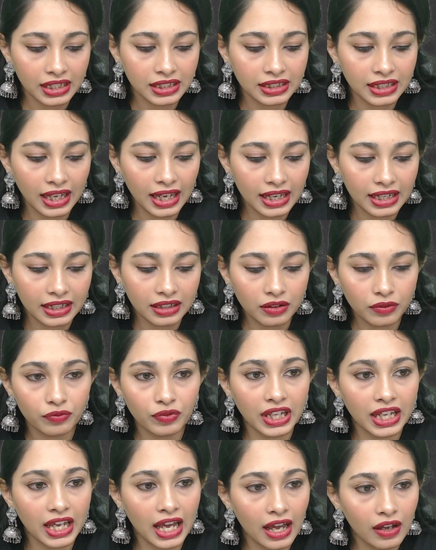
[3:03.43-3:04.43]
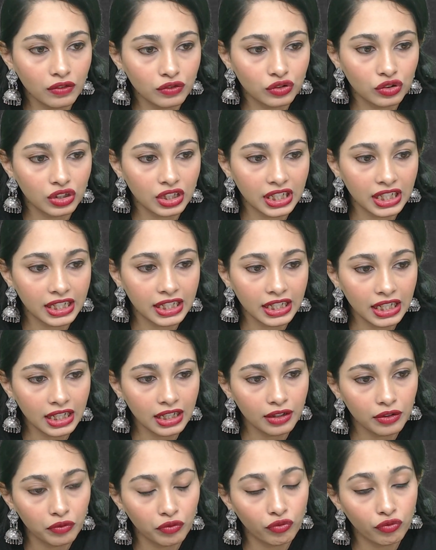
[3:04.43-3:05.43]
then we have
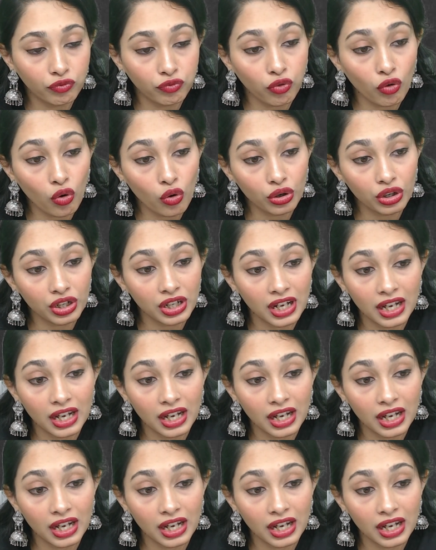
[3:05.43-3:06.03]
3d4